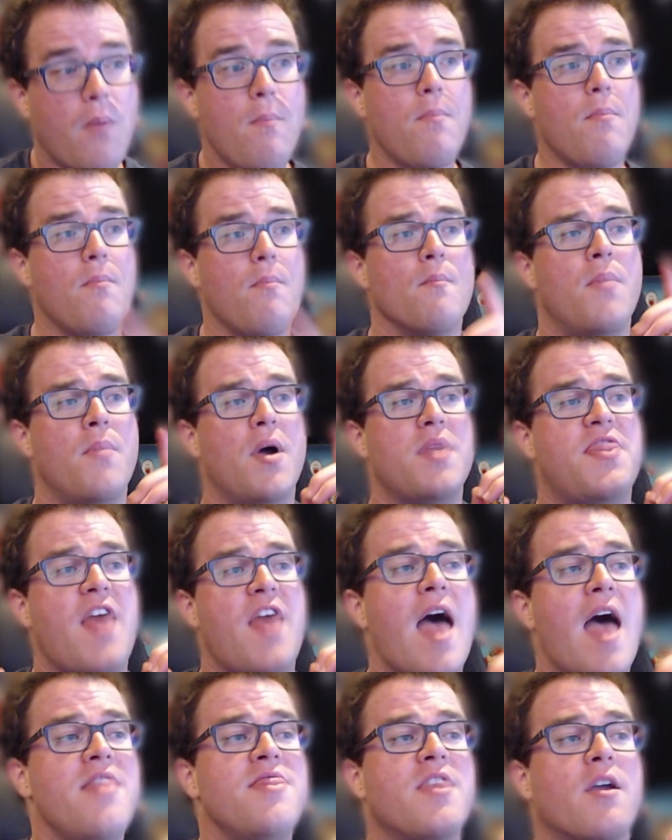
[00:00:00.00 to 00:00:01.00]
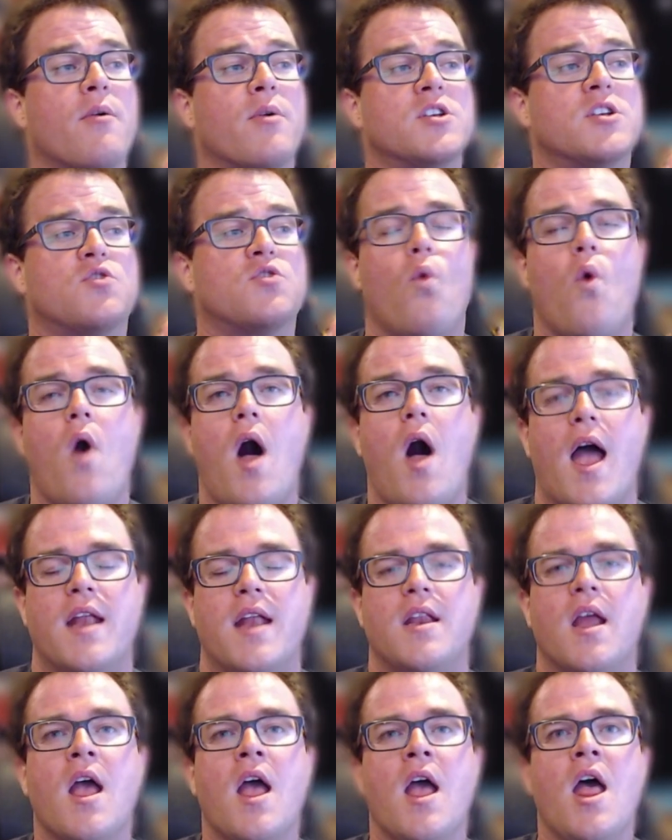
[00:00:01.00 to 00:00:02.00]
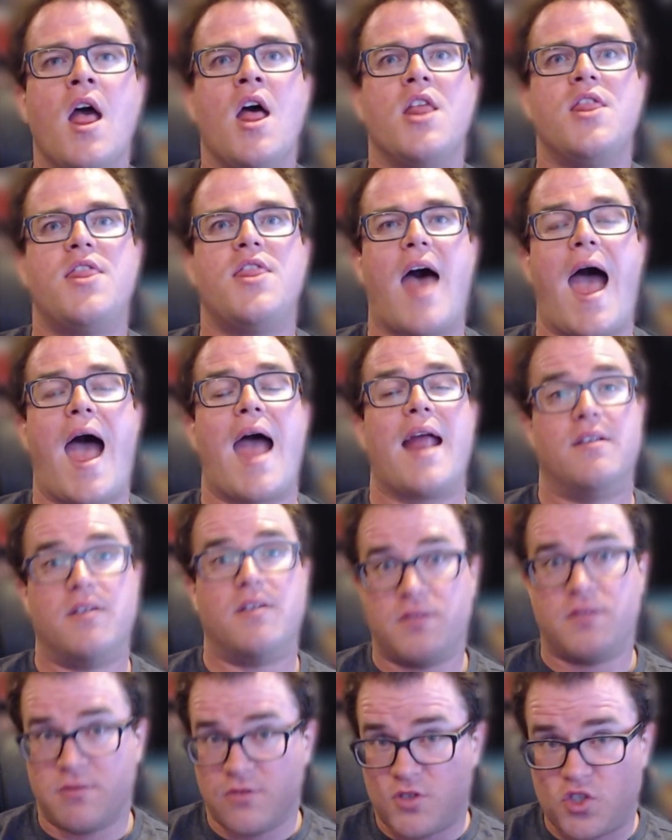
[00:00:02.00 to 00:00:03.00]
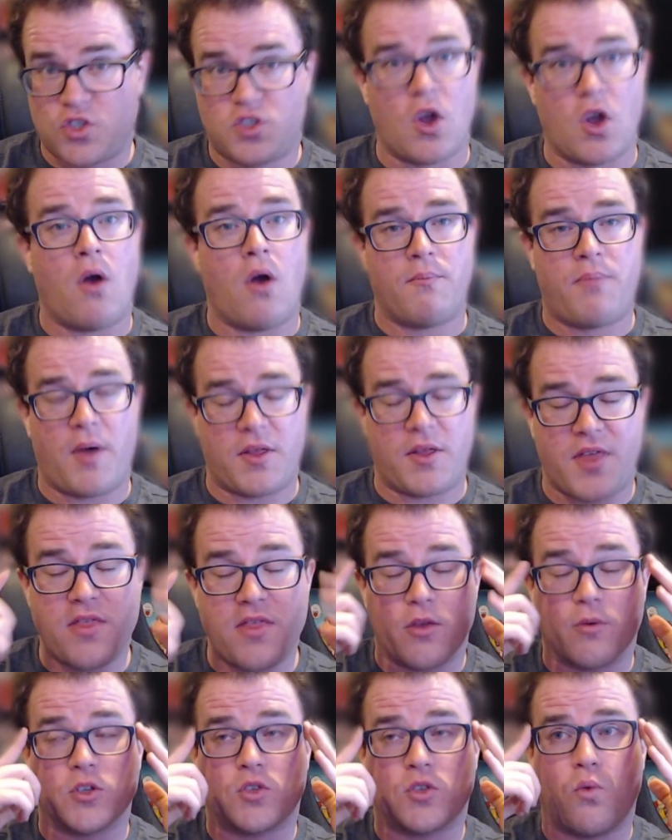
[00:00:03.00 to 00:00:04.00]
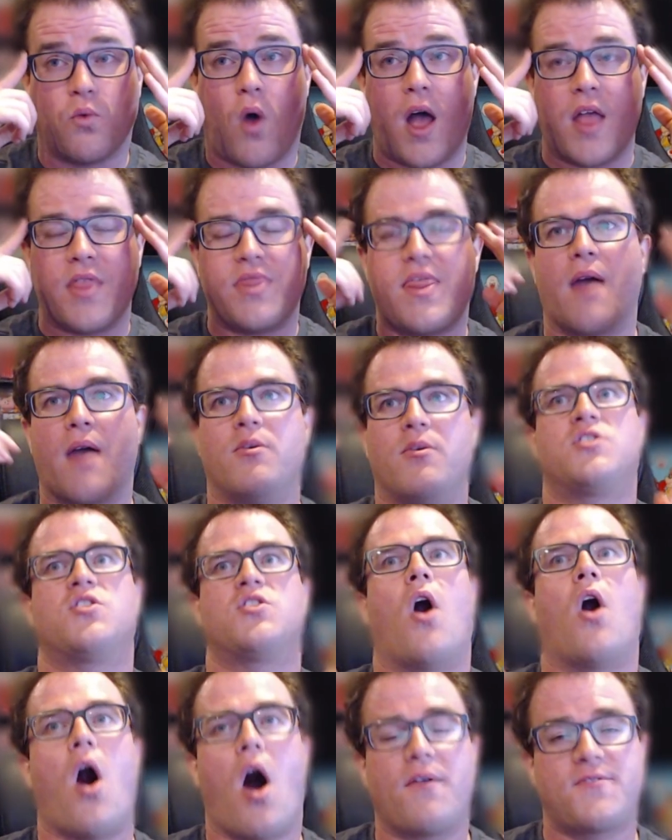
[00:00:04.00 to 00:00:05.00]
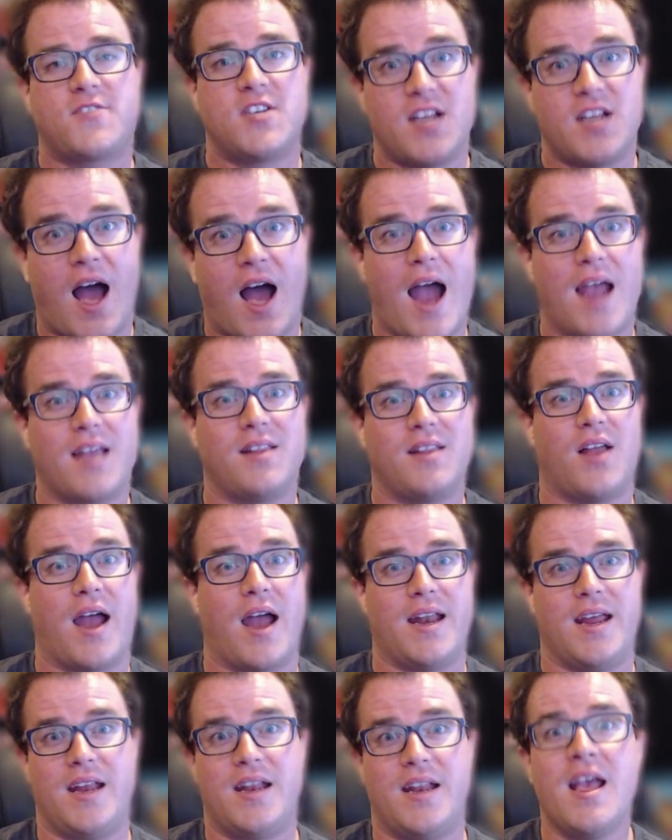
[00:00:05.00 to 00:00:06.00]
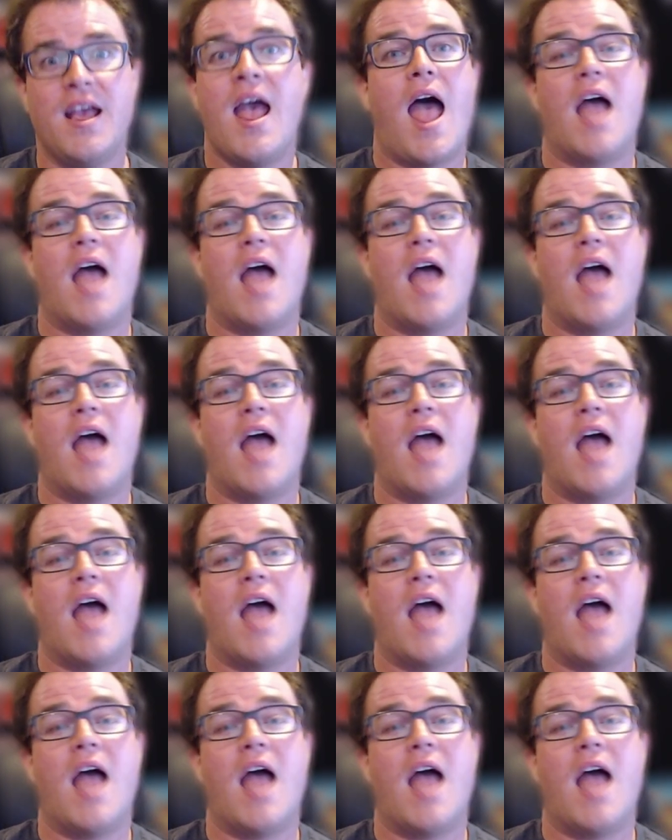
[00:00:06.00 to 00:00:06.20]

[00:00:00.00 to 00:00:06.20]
But then there is one that was often highlighted,